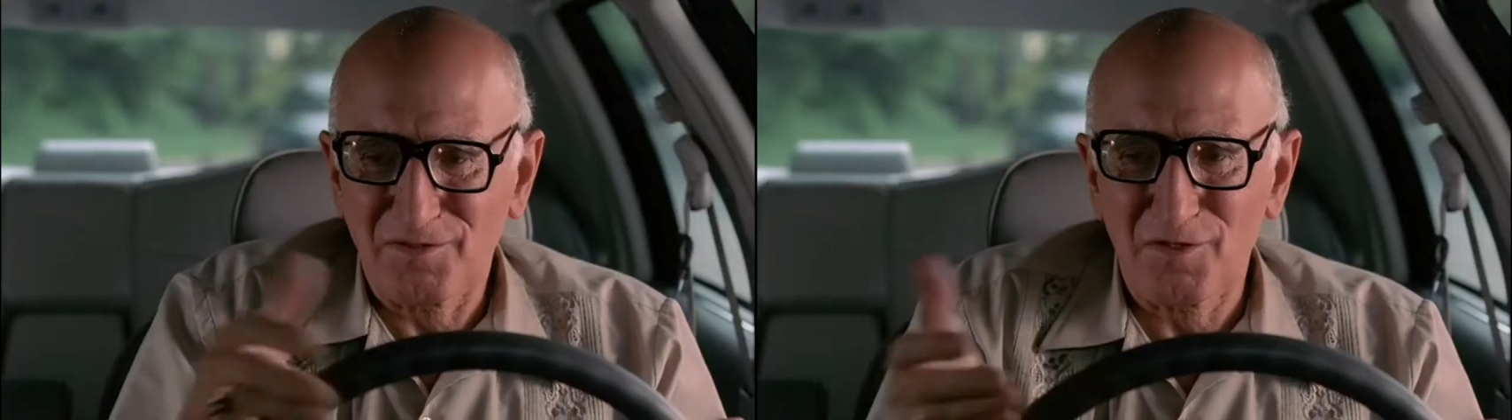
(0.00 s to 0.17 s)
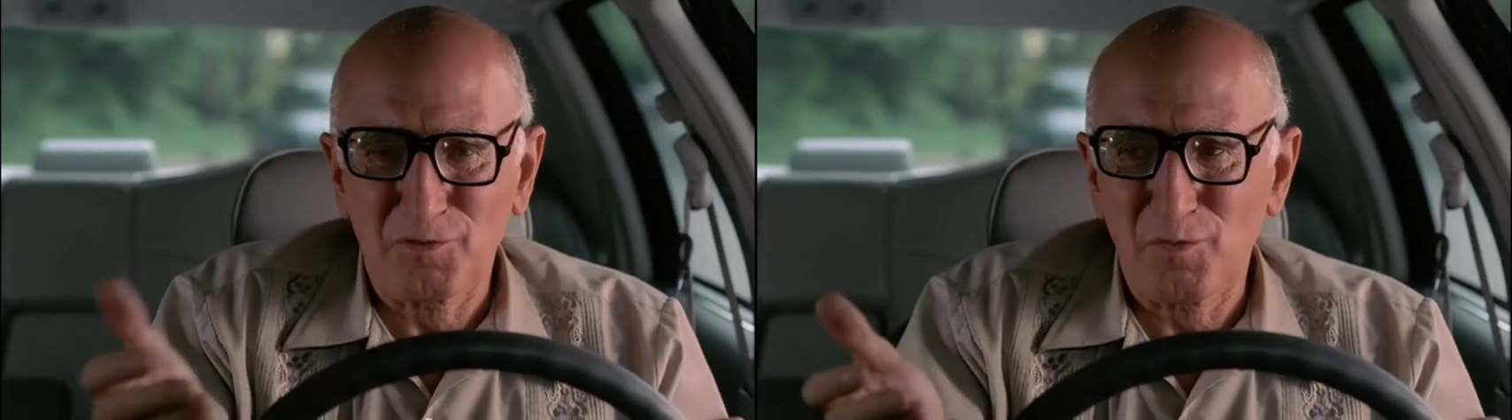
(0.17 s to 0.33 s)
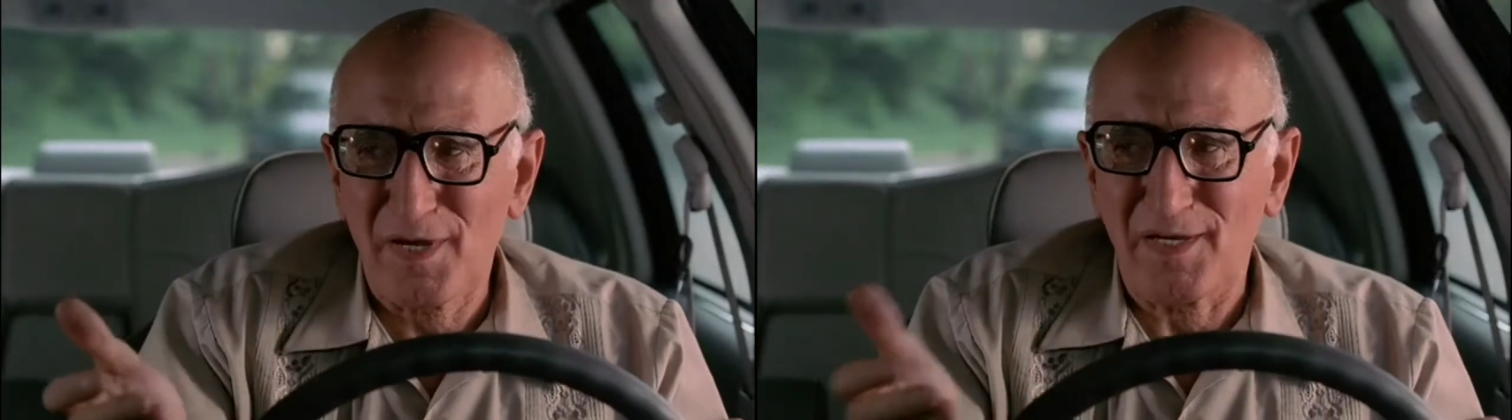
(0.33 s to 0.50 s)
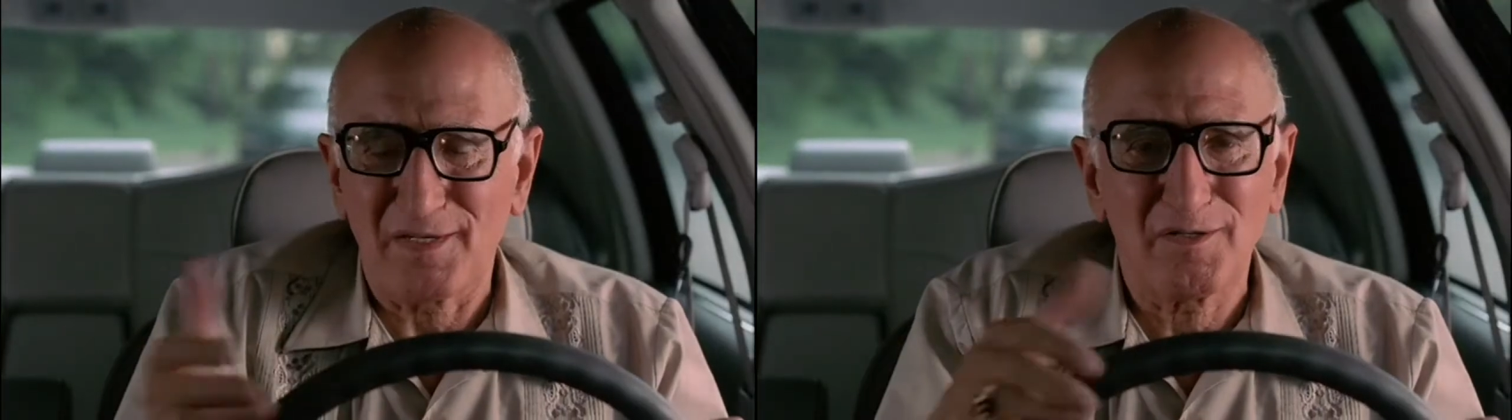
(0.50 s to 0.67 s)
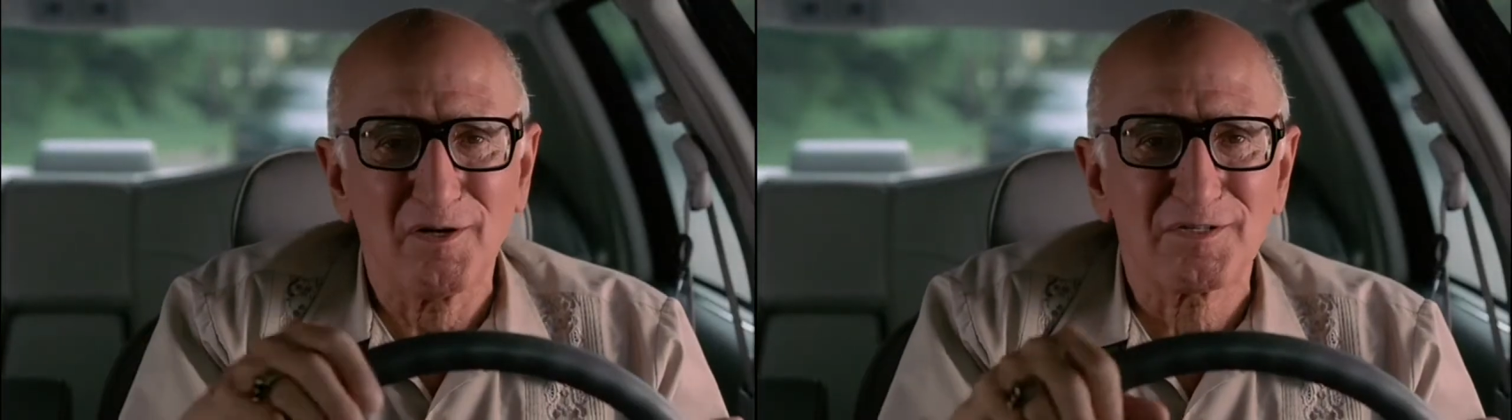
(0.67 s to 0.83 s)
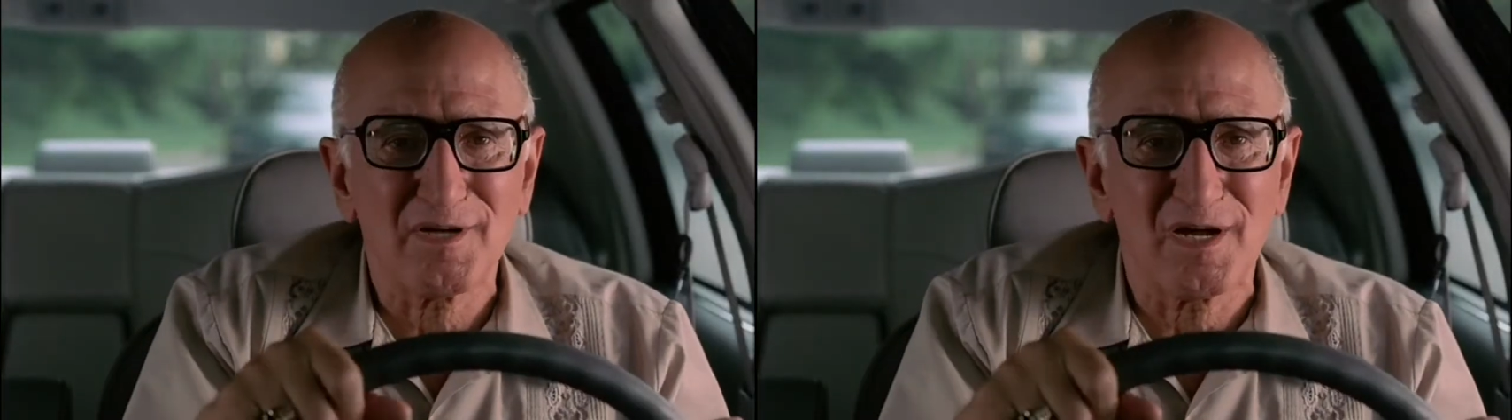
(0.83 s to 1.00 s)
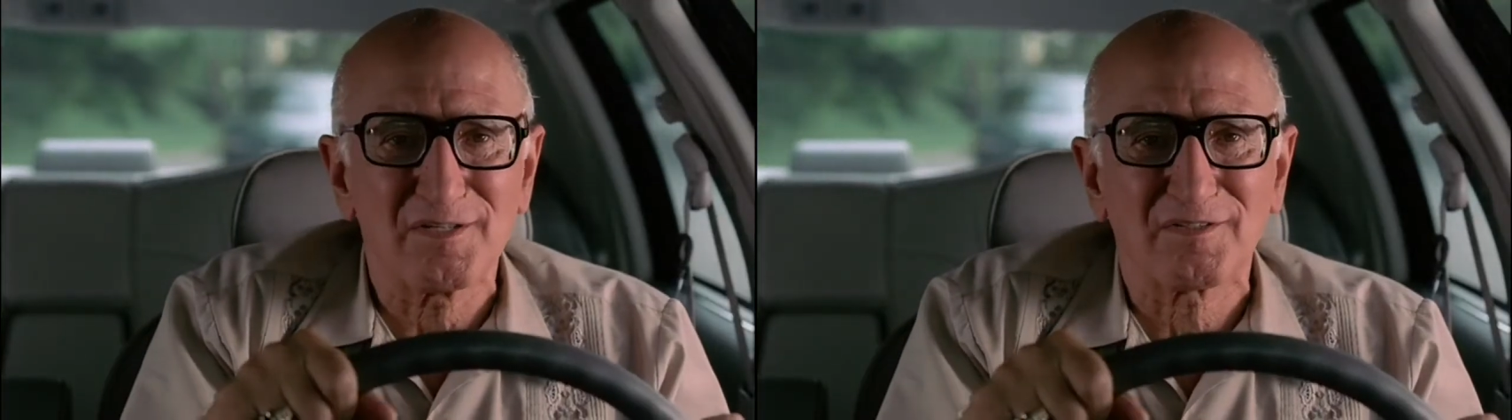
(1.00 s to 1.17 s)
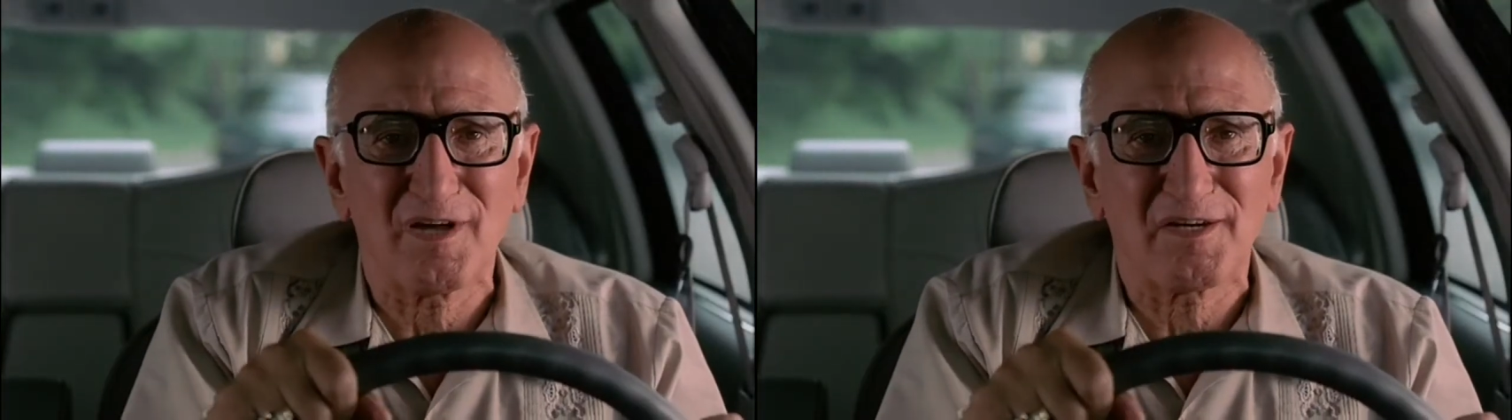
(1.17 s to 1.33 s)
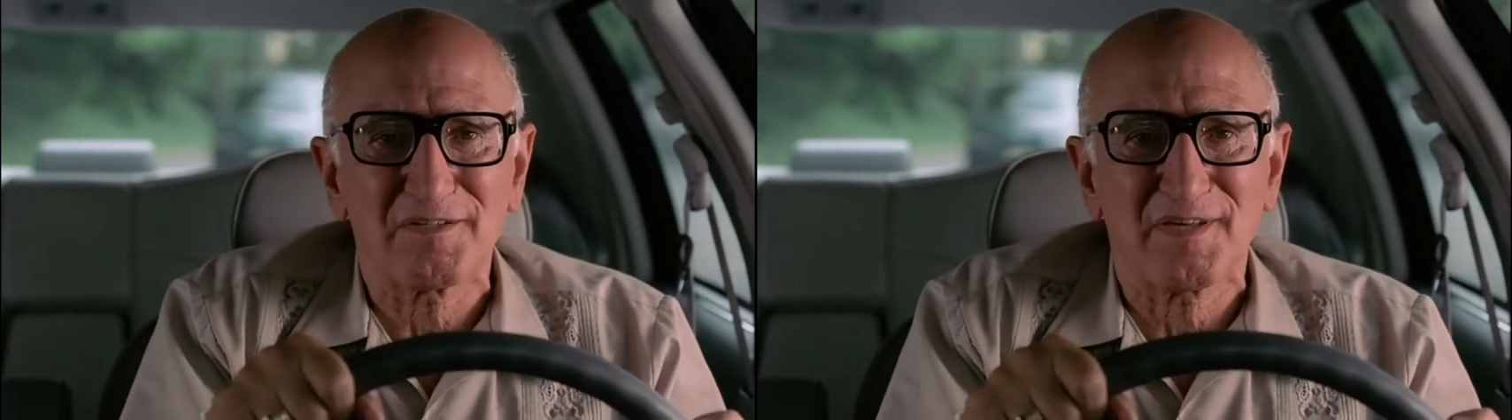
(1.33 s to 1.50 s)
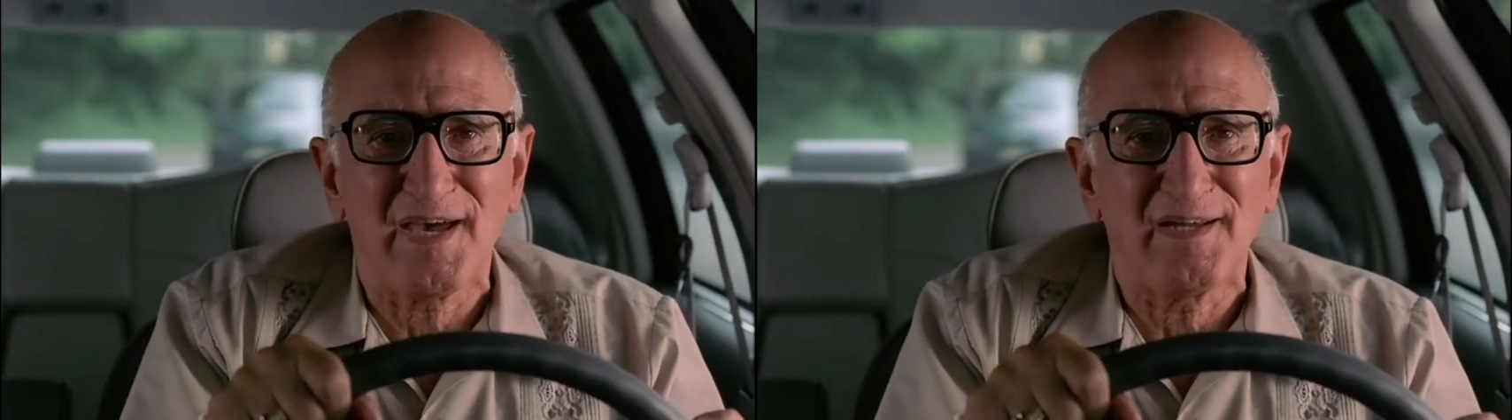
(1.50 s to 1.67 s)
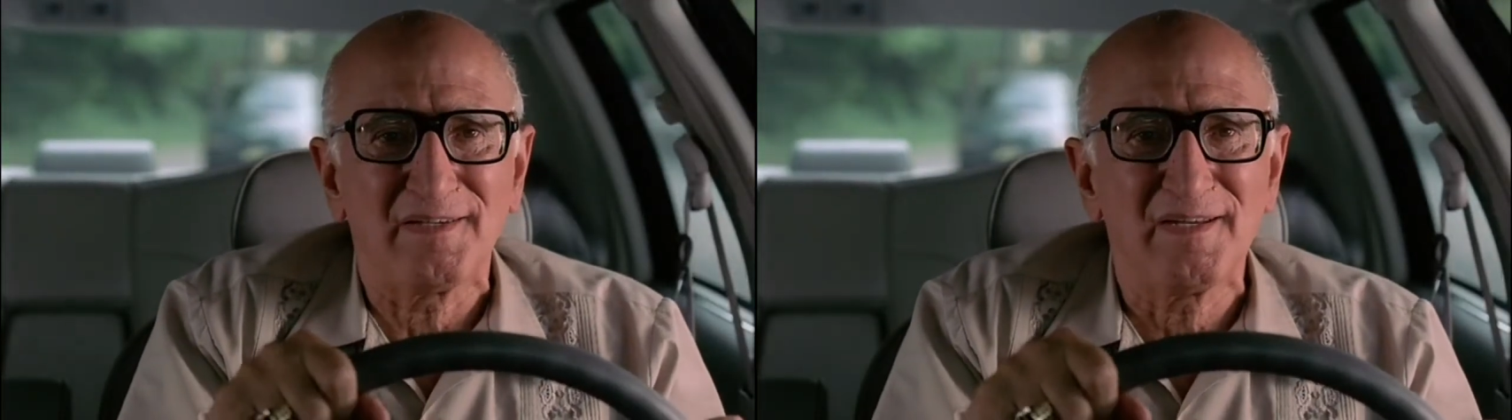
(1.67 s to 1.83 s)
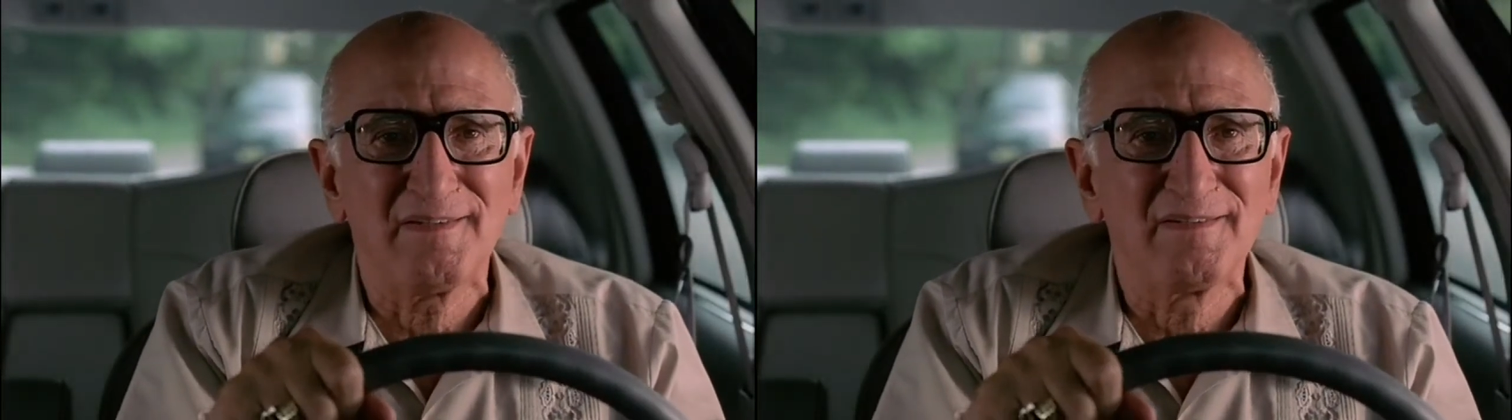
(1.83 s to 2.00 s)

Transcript: this week, your son stuck his hand in,